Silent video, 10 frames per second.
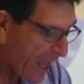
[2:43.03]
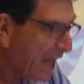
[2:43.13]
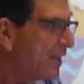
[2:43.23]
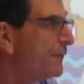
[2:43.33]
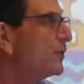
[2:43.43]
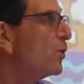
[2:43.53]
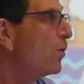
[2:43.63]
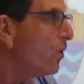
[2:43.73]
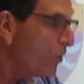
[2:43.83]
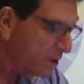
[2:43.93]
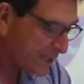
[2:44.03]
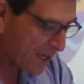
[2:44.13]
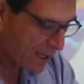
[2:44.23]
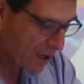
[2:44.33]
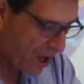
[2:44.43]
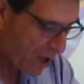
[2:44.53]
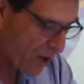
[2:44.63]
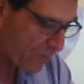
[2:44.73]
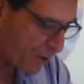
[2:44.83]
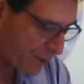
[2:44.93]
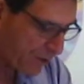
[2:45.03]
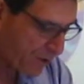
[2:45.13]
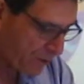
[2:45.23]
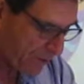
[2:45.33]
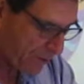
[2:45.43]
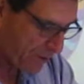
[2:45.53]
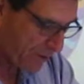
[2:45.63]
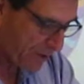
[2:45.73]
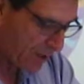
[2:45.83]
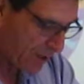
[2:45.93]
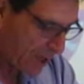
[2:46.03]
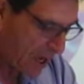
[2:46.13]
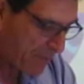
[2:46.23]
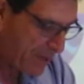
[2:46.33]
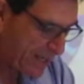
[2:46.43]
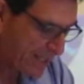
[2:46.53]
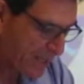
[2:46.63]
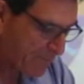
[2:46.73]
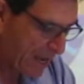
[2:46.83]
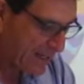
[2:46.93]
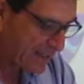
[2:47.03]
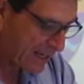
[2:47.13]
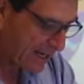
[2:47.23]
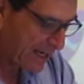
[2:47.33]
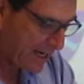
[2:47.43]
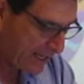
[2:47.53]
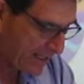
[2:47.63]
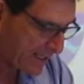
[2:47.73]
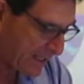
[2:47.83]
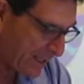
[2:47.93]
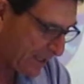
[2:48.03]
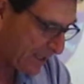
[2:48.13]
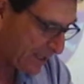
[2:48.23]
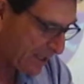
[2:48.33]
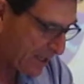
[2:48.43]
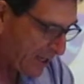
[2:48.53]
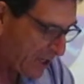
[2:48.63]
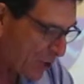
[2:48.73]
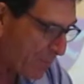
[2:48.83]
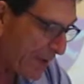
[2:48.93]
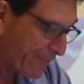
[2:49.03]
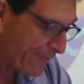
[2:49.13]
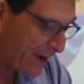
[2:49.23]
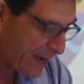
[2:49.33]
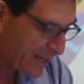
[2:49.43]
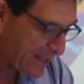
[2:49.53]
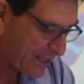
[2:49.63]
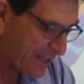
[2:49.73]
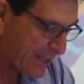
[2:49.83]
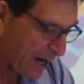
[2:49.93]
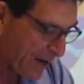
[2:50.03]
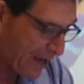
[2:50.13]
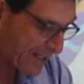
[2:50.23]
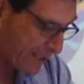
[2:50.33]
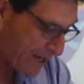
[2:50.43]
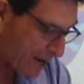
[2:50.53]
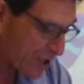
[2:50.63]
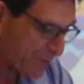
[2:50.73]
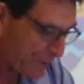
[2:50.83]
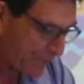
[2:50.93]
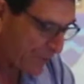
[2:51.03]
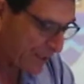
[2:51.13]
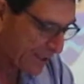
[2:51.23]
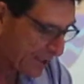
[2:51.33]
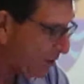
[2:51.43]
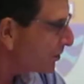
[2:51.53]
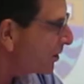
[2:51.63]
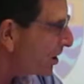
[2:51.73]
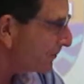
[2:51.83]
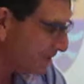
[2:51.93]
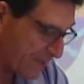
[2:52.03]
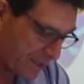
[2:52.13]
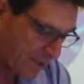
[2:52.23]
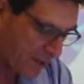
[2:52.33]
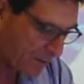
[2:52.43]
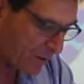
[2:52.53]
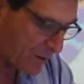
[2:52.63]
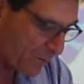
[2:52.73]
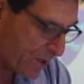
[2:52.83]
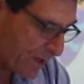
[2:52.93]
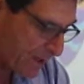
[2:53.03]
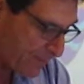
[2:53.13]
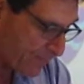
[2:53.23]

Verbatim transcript: And if you all take home with you a piece of the Mandela legacy, you may find its, nour its nourishment for the soul after this terrible week.